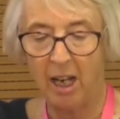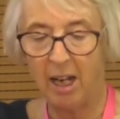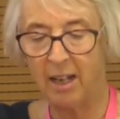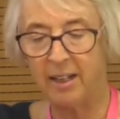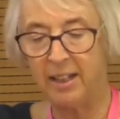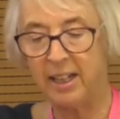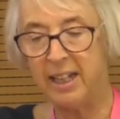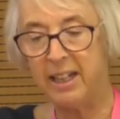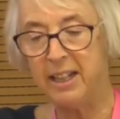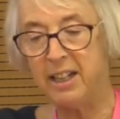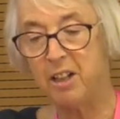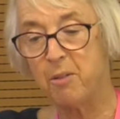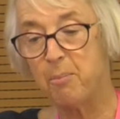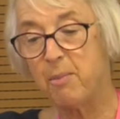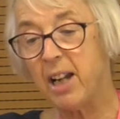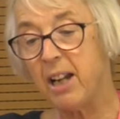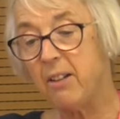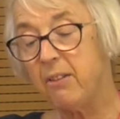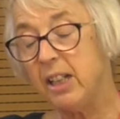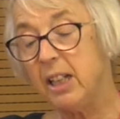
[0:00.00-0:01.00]
And in their
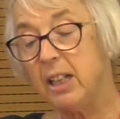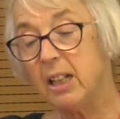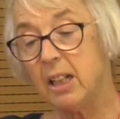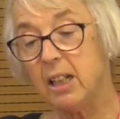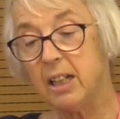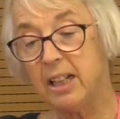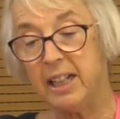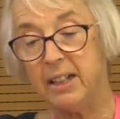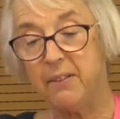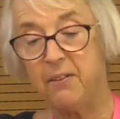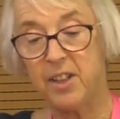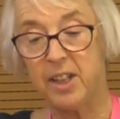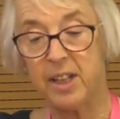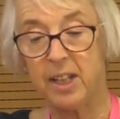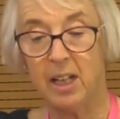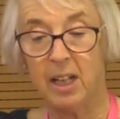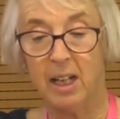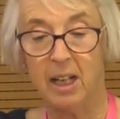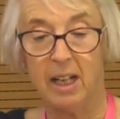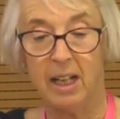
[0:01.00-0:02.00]
married lives,
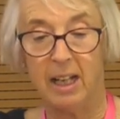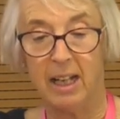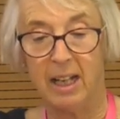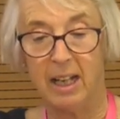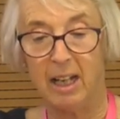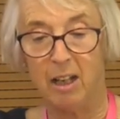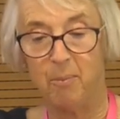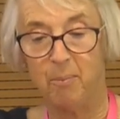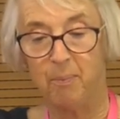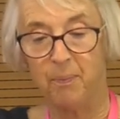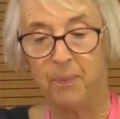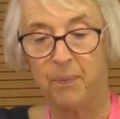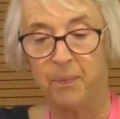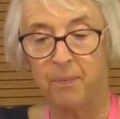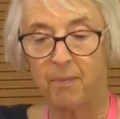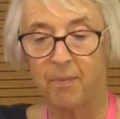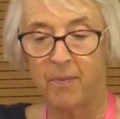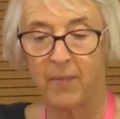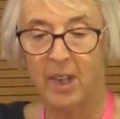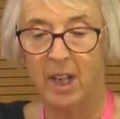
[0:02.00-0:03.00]

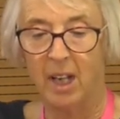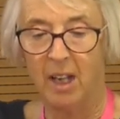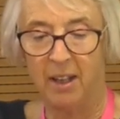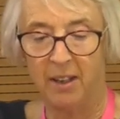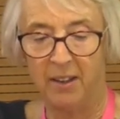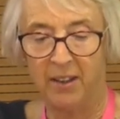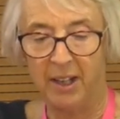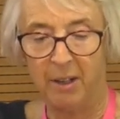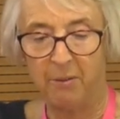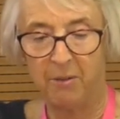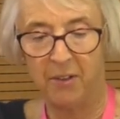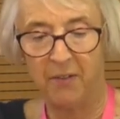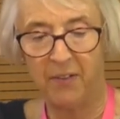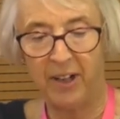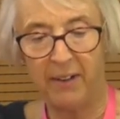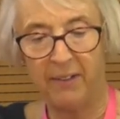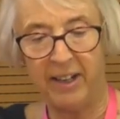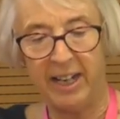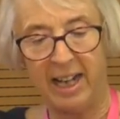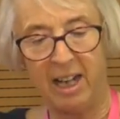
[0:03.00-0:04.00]
they were
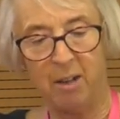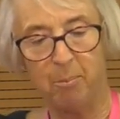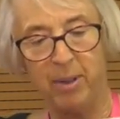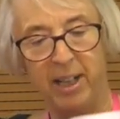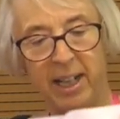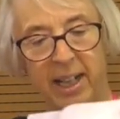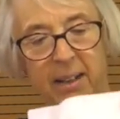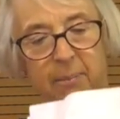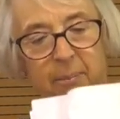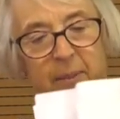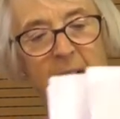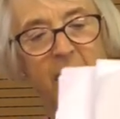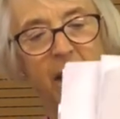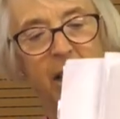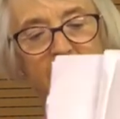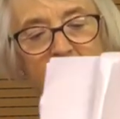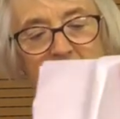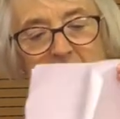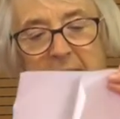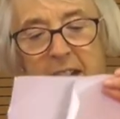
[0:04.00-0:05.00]
very happy.
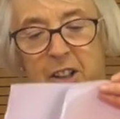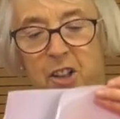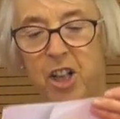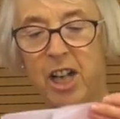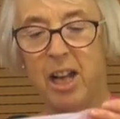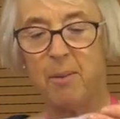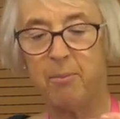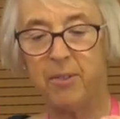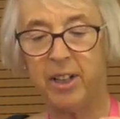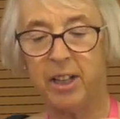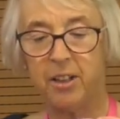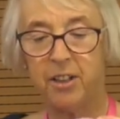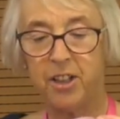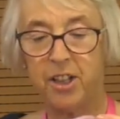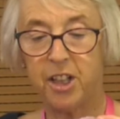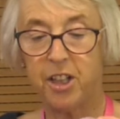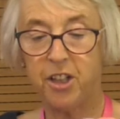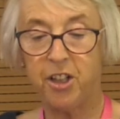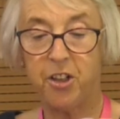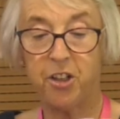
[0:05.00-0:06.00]
They
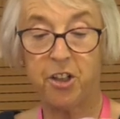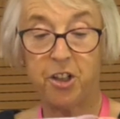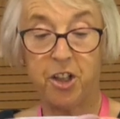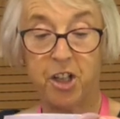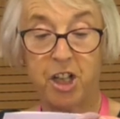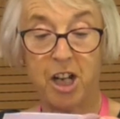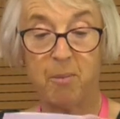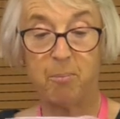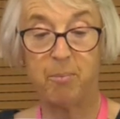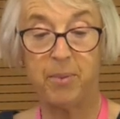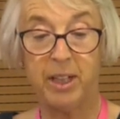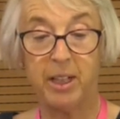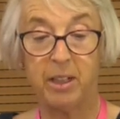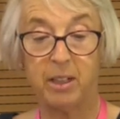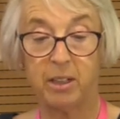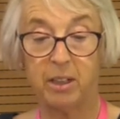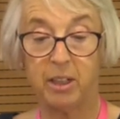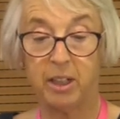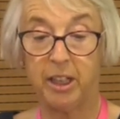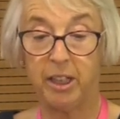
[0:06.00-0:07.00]
continued to
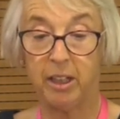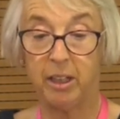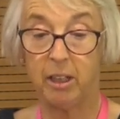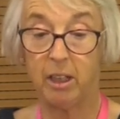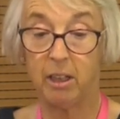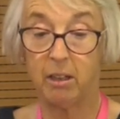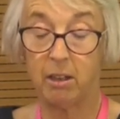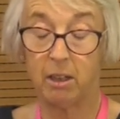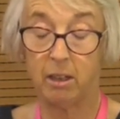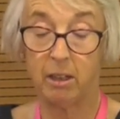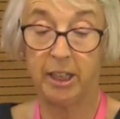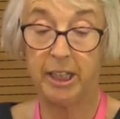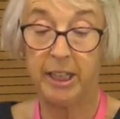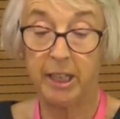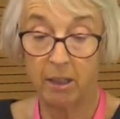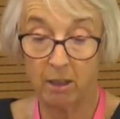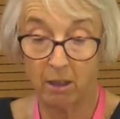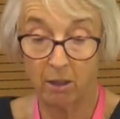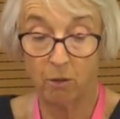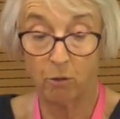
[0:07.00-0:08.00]
champion
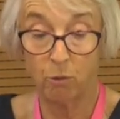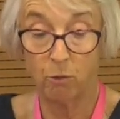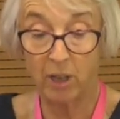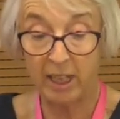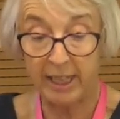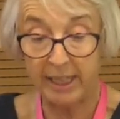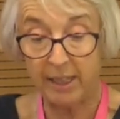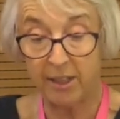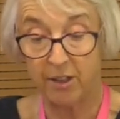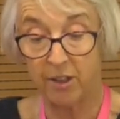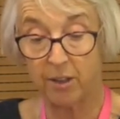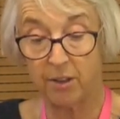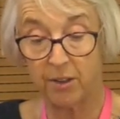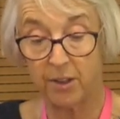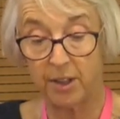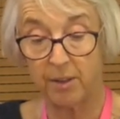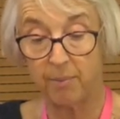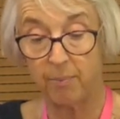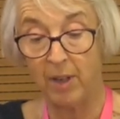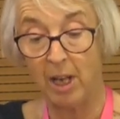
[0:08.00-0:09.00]
young
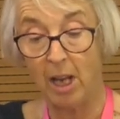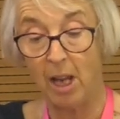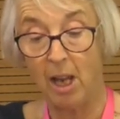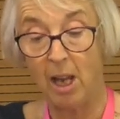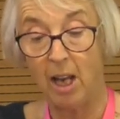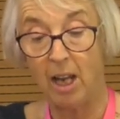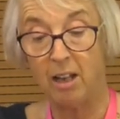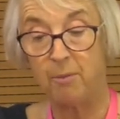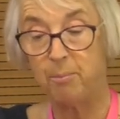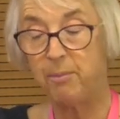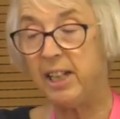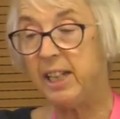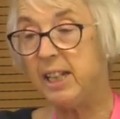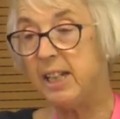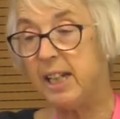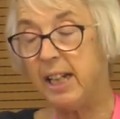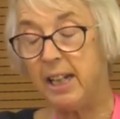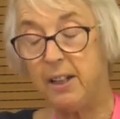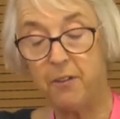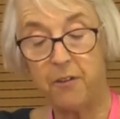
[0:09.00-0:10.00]
writers and
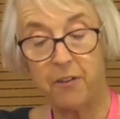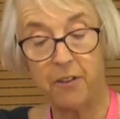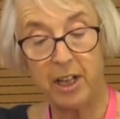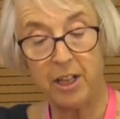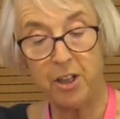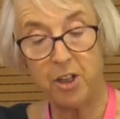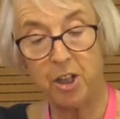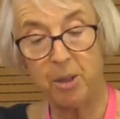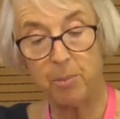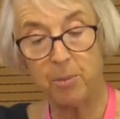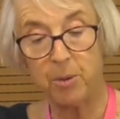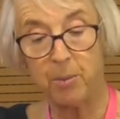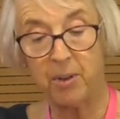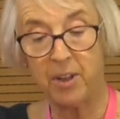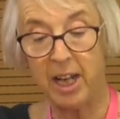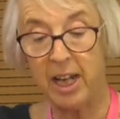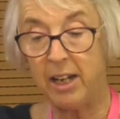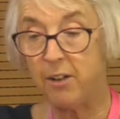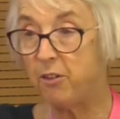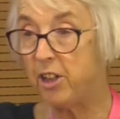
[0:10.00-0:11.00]
maintain friendships
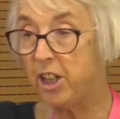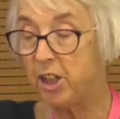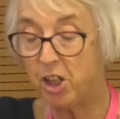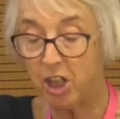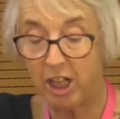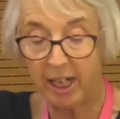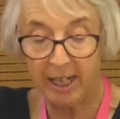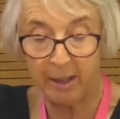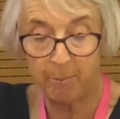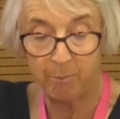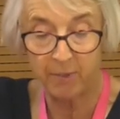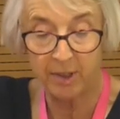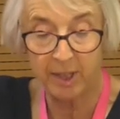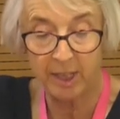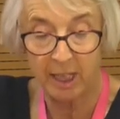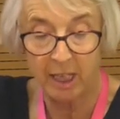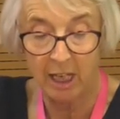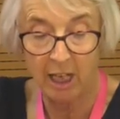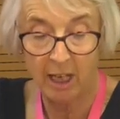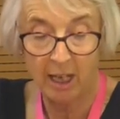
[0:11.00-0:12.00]
with Henry
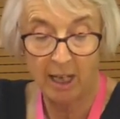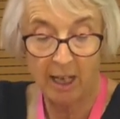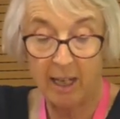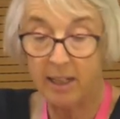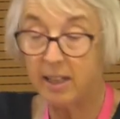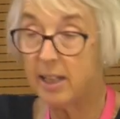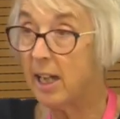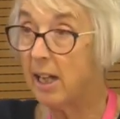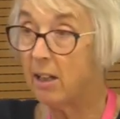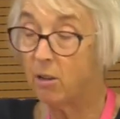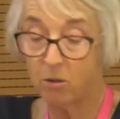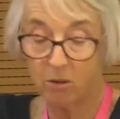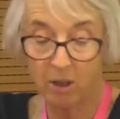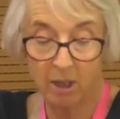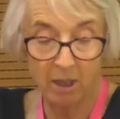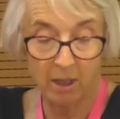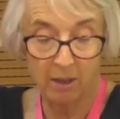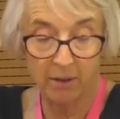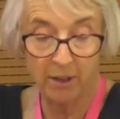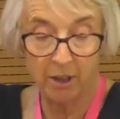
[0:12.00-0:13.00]
James and
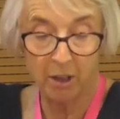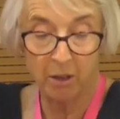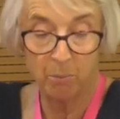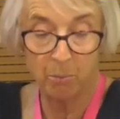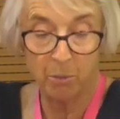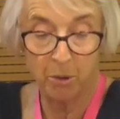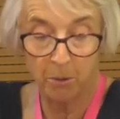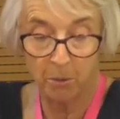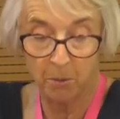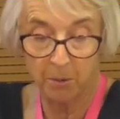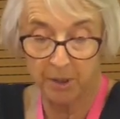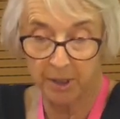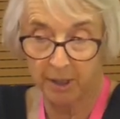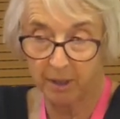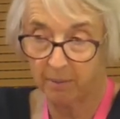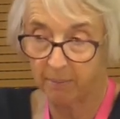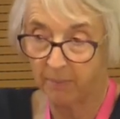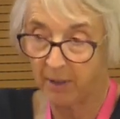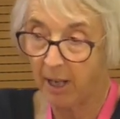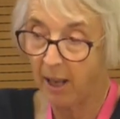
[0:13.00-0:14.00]
Elgar, the
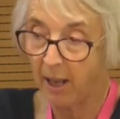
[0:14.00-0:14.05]
composer.